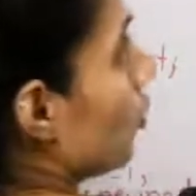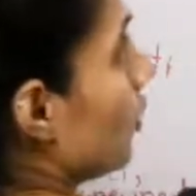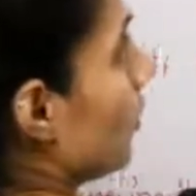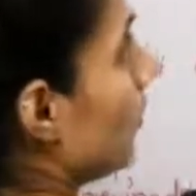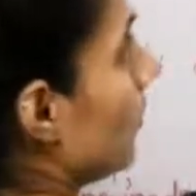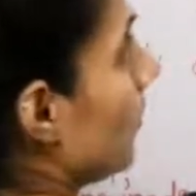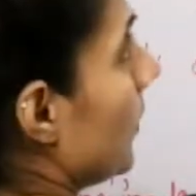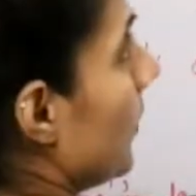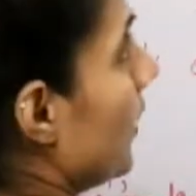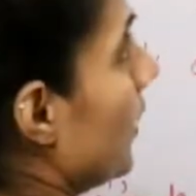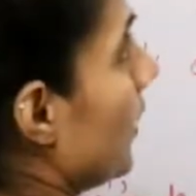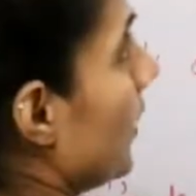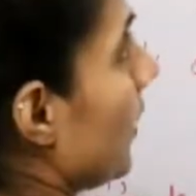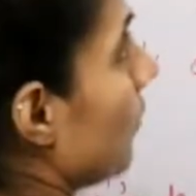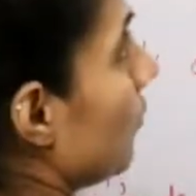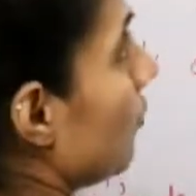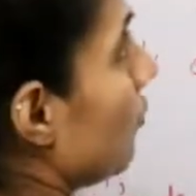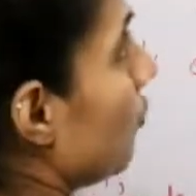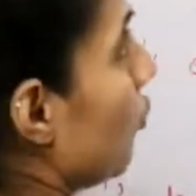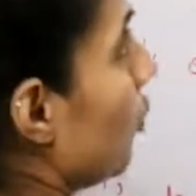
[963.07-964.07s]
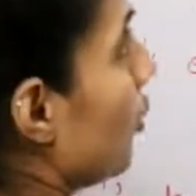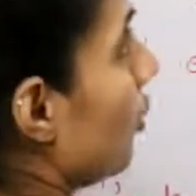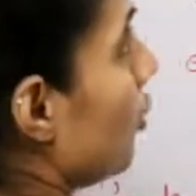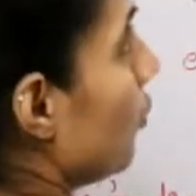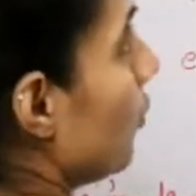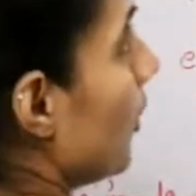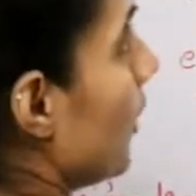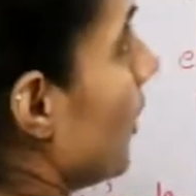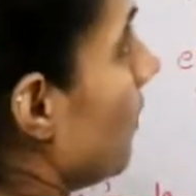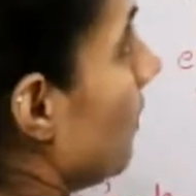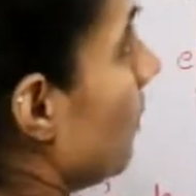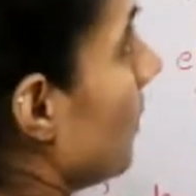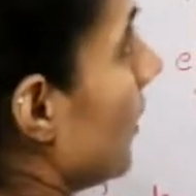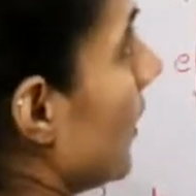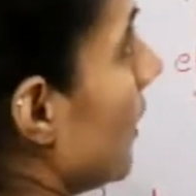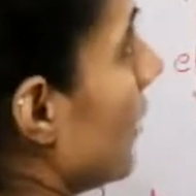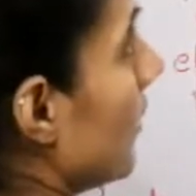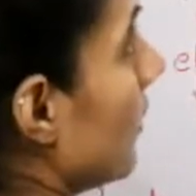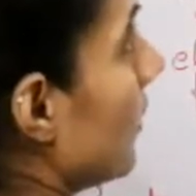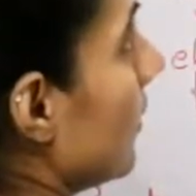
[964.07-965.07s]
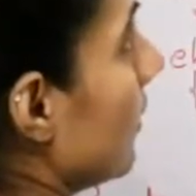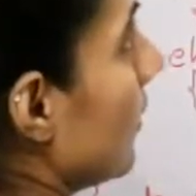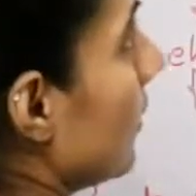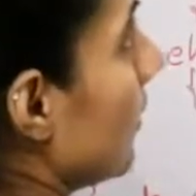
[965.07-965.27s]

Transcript: in printf, what you can print?